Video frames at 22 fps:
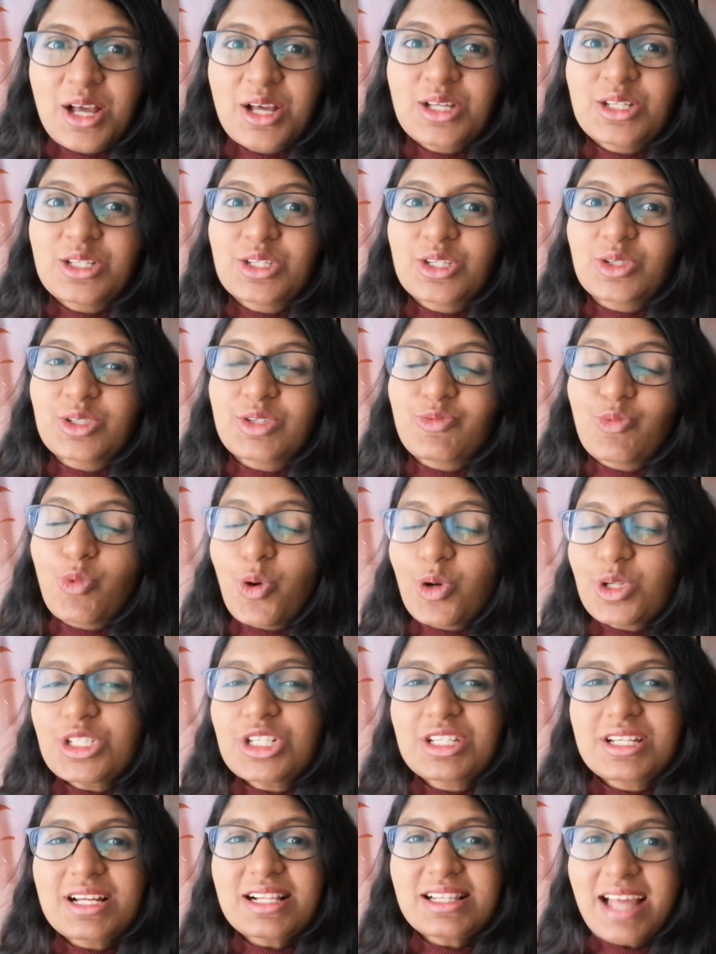So
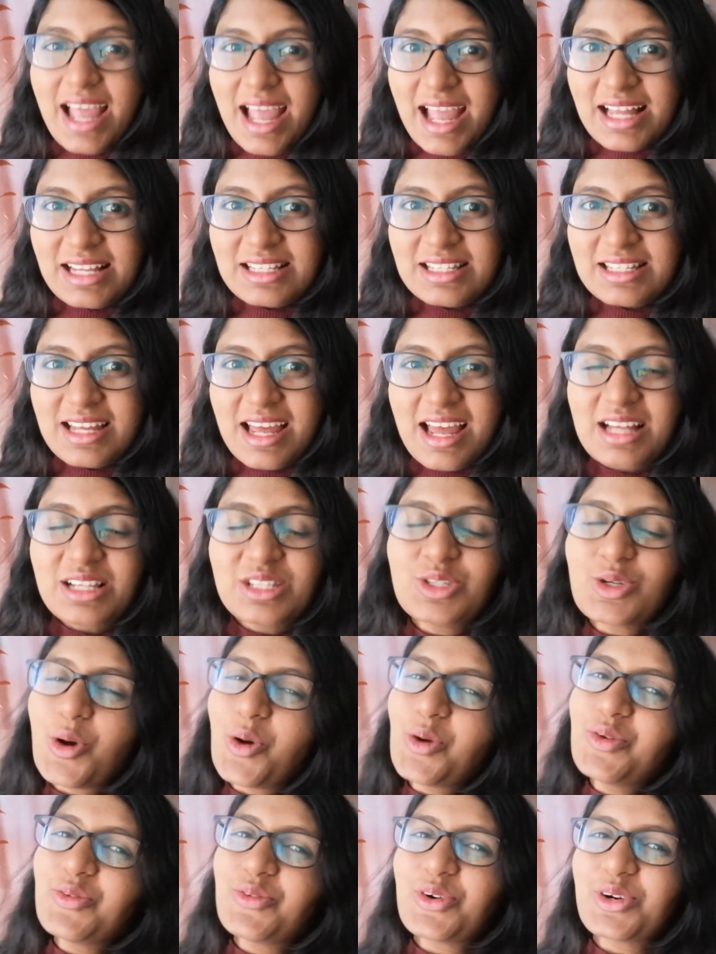watch till the end and
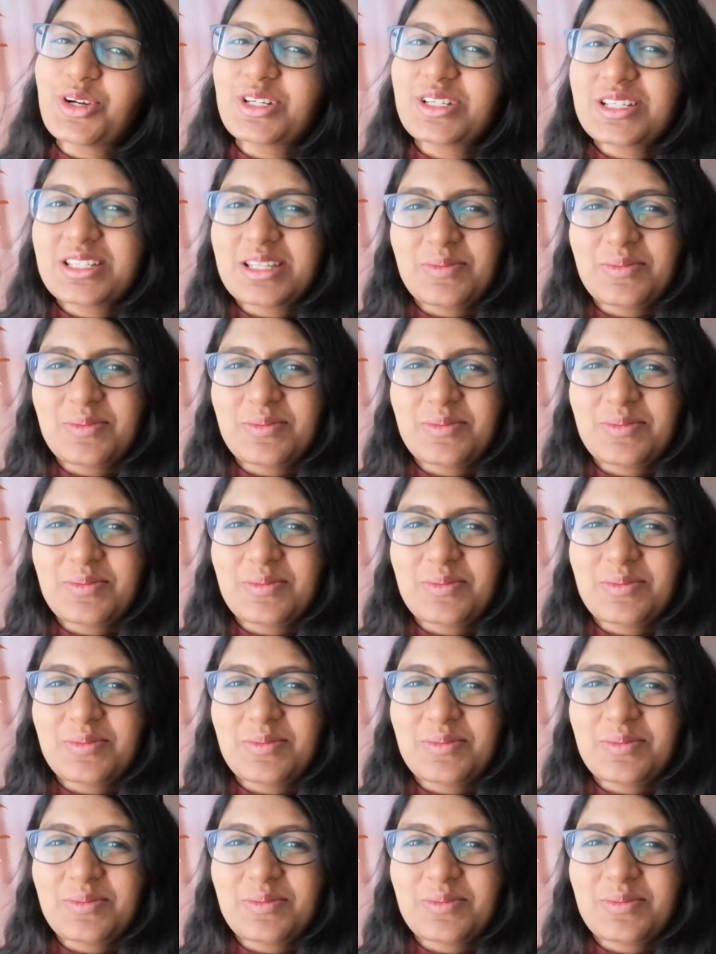don't forget to